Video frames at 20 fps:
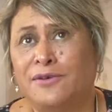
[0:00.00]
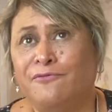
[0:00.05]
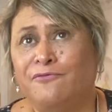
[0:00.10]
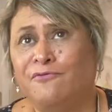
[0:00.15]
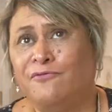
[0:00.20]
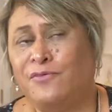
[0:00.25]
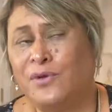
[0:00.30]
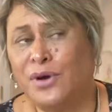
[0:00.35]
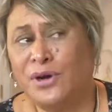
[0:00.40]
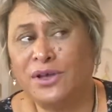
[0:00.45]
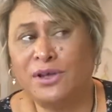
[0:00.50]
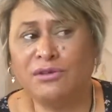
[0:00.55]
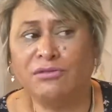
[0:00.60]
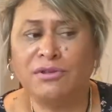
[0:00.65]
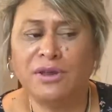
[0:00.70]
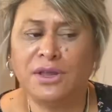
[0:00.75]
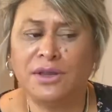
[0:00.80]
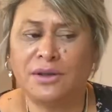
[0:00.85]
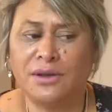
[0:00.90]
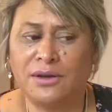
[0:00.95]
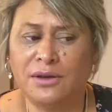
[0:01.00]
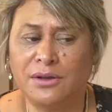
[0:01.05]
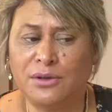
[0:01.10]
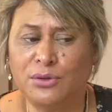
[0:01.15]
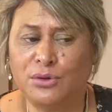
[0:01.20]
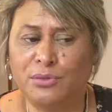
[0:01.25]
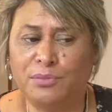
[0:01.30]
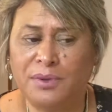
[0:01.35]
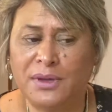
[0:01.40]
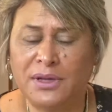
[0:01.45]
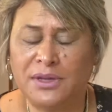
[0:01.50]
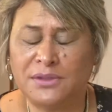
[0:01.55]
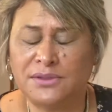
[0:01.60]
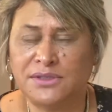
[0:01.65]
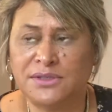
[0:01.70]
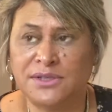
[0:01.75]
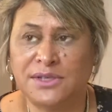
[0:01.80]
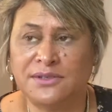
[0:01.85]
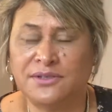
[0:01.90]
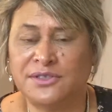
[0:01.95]
fiery and a little
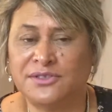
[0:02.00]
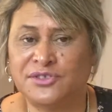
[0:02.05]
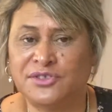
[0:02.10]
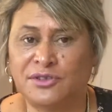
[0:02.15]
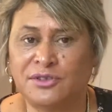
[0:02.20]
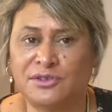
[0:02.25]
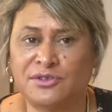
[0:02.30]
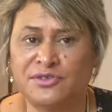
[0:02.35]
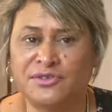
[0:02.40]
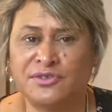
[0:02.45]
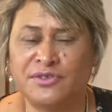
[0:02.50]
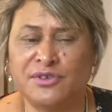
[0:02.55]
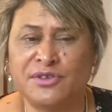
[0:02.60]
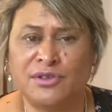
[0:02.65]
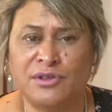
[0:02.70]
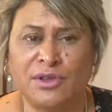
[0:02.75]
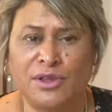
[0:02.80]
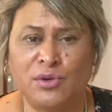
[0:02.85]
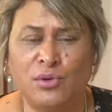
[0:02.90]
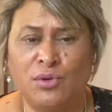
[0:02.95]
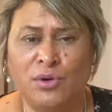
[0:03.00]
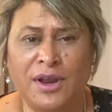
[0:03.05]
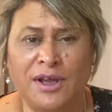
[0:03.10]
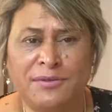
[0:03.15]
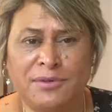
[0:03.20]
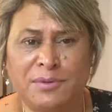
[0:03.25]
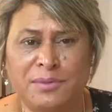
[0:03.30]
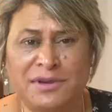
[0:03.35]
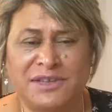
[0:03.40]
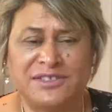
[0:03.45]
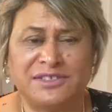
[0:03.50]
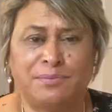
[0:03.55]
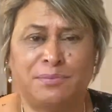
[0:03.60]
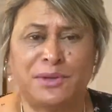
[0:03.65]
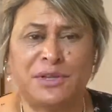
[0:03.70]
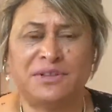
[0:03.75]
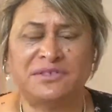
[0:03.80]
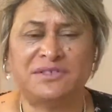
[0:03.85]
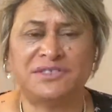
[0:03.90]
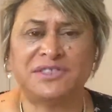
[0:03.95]
bit, yeah, that's like all over the place, a
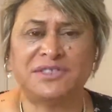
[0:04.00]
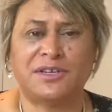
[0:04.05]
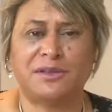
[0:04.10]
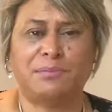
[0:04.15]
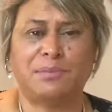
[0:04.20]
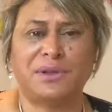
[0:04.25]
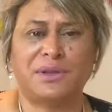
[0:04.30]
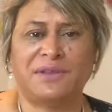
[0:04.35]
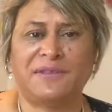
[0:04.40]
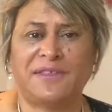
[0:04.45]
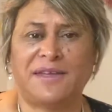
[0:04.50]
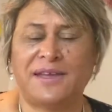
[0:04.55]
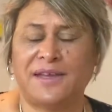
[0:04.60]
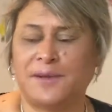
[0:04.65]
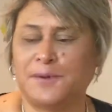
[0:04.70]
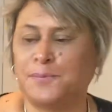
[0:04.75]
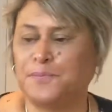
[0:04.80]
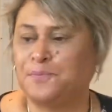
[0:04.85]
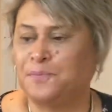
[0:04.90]
bit of this and a bit of that